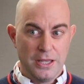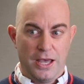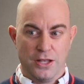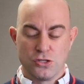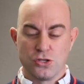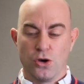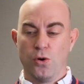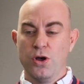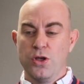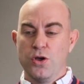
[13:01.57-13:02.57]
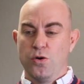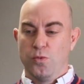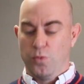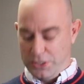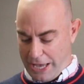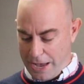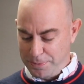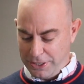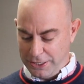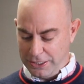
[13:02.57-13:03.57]
And so what's
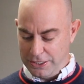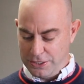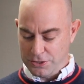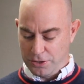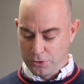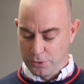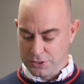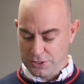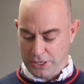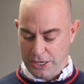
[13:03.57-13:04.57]
happening is, of course,